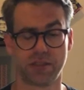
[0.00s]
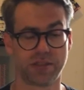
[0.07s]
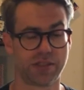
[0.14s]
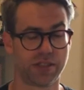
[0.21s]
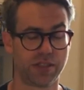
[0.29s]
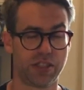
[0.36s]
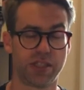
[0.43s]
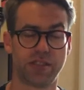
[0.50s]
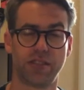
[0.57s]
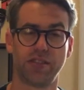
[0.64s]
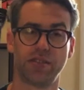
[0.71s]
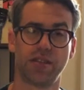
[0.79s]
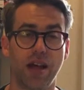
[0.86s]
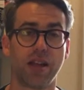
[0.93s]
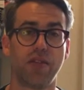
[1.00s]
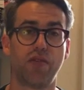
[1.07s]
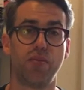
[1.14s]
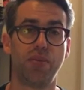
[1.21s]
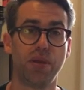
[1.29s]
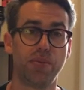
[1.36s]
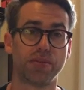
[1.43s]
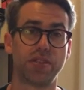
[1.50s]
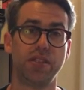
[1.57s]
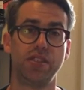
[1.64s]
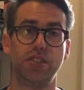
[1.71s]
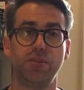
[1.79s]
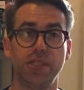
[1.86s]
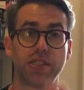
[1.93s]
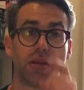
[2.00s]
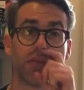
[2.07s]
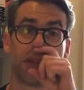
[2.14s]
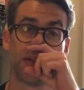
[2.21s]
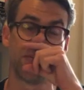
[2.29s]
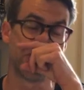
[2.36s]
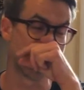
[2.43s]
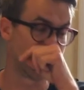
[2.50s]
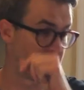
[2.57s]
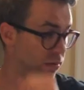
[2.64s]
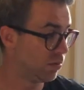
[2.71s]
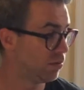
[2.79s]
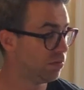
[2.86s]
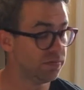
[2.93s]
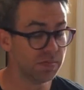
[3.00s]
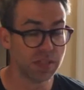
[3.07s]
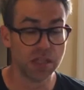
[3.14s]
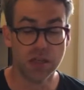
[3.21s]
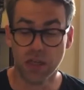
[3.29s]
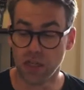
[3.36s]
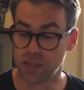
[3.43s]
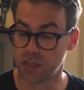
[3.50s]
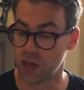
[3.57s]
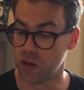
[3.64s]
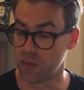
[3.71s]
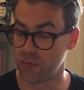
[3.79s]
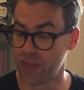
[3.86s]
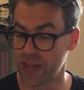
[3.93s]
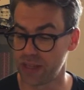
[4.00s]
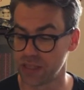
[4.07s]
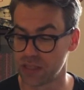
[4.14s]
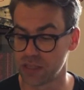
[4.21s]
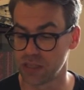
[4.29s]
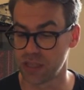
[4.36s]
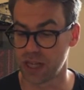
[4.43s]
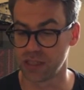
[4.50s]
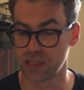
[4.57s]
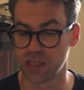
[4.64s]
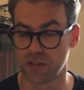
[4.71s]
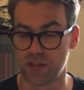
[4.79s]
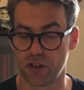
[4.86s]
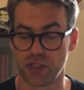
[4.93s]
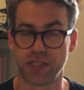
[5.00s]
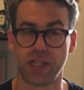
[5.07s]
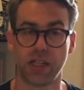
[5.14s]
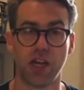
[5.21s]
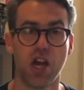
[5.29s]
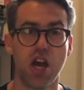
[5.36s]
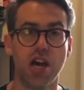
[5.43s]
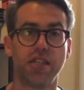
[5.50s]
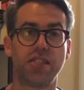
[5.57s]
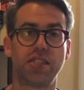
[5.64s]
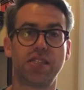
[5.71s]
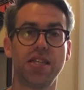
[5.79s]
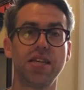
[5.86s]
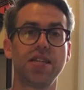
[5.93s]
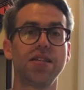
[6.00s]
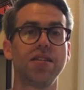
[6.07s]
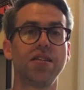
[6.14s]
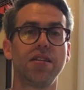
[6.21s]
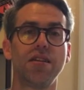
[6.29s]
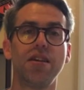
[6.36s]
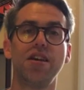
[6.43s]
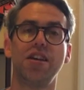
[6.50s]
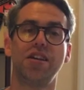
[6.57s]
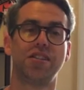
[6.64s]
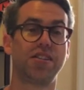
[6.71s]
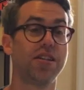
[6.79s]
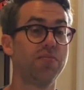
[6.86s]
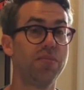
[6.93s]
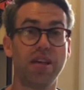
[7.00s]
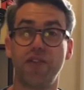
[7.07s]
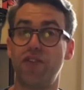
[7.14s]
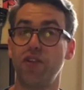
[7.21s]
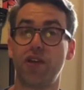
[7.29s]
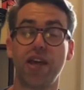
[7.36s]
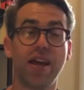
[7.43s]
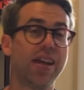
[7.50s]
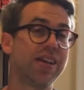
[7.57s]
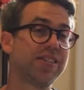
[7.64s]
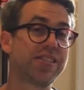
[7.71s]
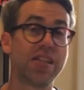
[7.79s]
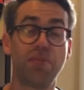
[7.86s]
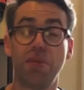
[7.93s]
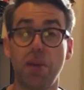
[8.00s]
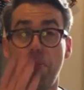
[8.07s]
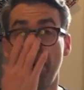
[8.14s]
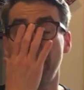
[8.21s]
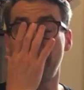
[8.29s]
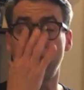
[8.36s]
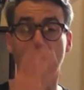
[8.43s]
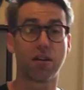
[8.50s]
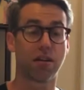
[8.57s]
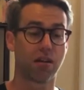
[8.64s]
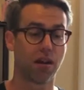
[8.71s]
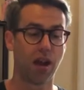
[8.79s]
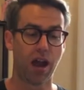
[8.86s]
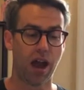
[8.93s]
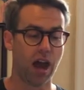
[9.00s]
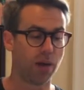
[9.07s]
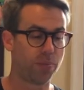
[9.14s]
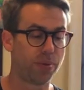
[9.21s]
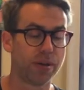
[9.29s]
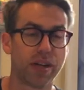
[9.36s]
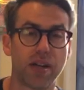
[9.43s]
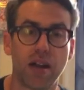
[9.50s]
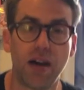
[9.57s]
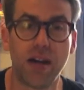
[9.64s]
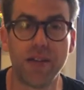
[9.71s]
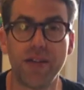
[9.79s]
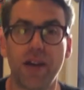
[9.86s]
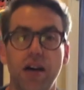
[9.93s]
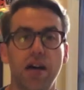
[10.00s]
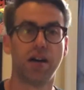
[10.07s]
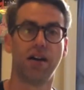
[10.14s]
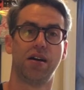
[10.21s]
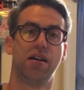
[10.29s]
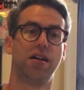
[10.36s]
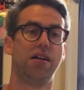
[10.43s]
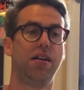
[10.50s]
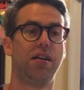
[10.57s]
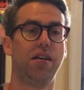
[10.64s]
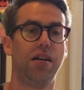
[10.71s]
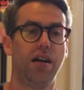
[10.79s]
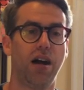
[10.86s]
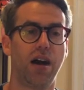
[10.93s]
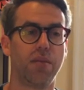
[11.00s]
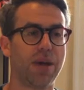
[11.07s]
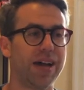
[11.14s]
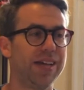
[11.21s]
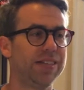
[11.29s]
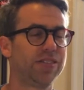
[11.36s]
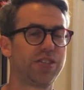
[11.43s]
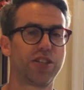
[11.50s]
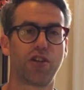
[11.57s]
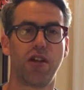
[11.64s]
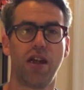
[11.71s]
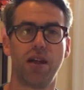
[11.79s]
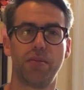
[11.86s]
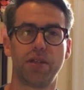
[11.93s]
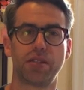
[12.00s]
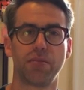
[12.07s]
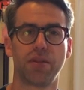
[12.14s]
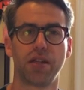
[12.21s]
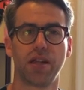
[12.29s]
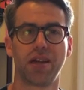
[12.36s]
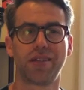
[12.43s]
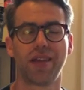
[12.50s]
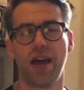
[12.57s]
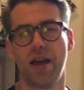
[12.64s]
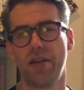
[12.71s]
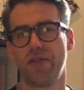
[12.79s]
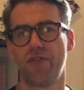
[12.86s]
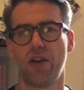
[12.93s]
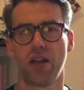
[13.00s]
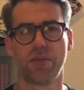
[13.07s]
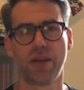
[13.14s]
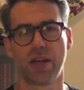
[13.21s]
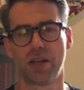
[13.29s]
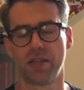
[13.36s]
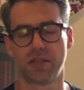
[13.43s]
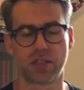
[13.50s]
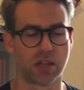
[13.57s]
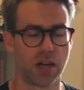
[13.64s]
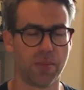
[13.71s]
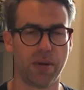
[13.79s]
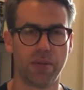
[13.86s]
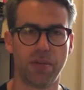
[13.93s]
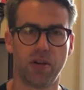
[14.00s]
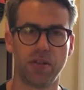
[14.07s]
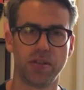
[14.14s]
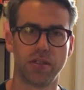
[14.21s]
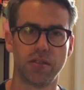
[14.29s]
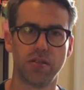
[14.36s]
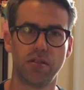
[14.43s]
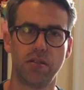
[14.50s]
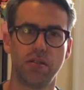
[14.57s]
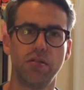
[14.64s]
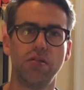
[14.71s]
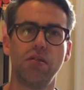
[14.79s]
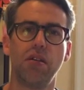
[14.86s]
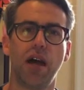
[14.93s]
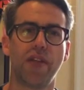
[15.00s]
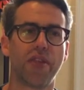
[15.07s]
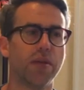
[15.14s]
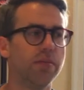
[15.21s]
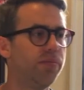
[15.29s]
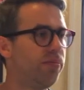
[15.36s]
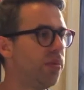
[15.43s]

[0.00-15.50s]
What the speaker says: suggestions. I love when people teach me something more. So that is the first thing. Send me, if you get it, send me a picture. I'll put it on my Instagram or something like that. And follow me on Instagram. I'm always at the